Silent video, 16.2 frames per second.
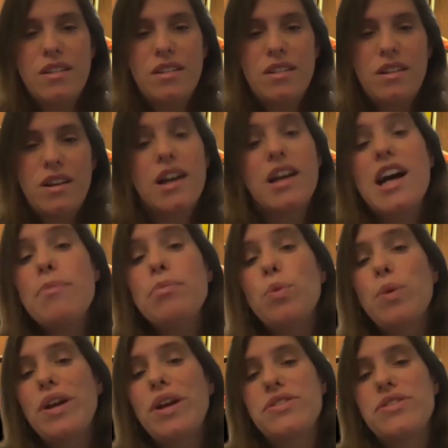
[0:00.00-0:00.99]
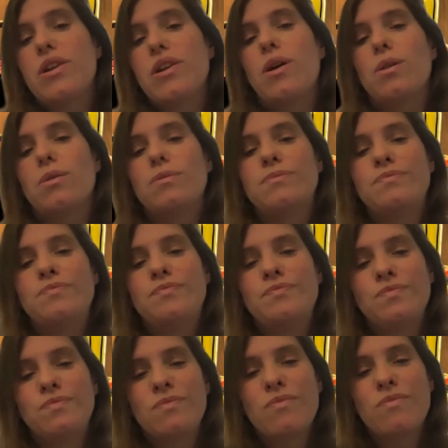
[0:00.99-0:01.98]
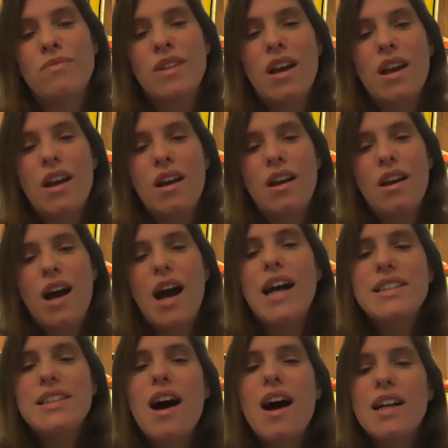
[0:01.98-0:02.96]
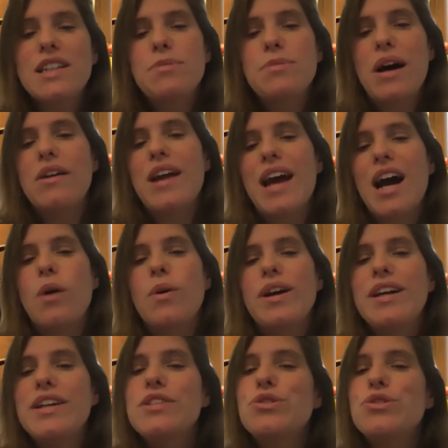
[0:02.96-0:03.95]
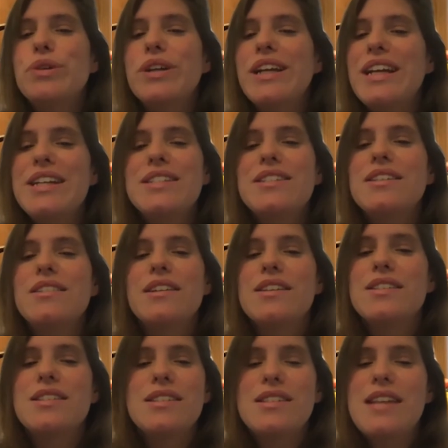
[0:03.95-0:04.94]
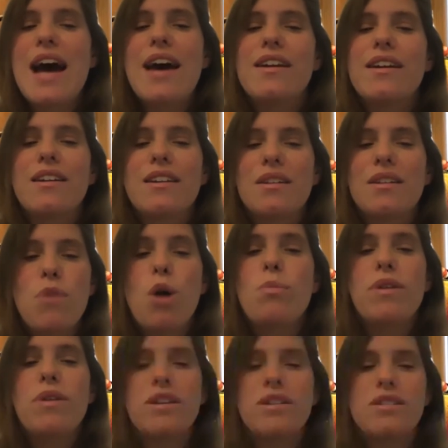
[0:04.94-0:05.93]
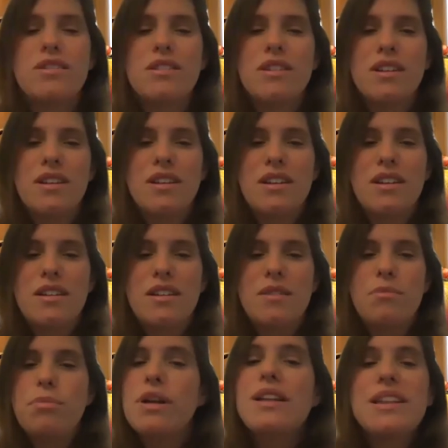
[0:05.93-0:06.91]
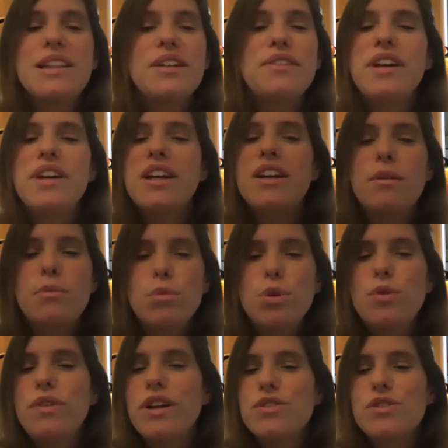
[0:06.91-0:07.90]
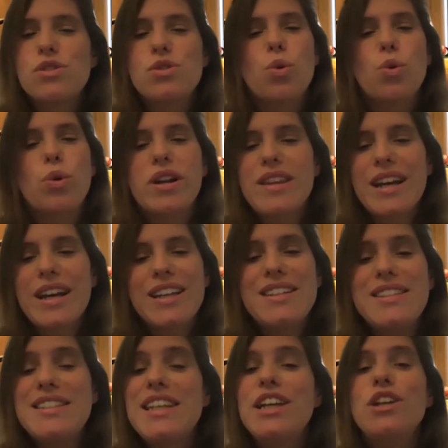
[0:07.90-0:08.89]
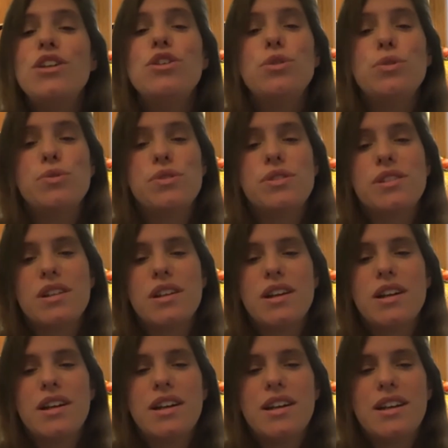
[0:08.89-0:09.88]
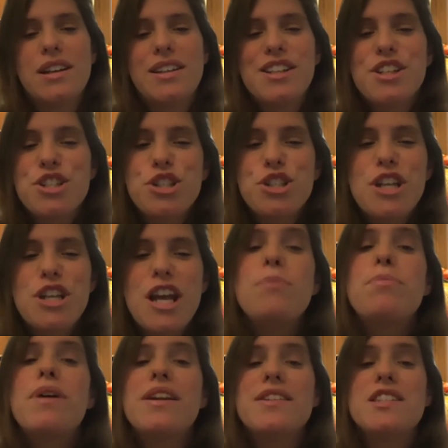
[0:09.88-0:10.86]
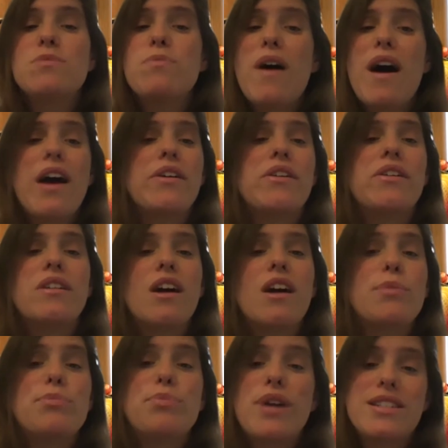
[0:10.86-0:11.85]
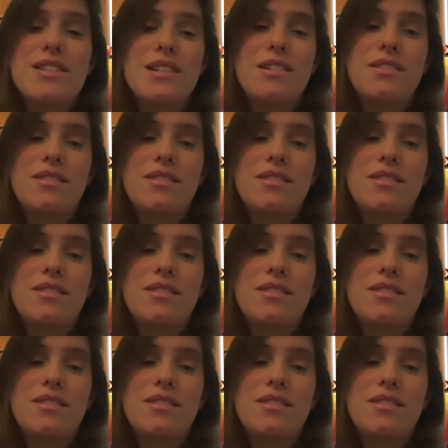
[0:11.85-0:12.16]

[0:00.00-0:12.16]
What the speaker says: A couple weeks ago, I talked about how history isn't a static moment, but a living, moving story that continues to shape and inspire our present.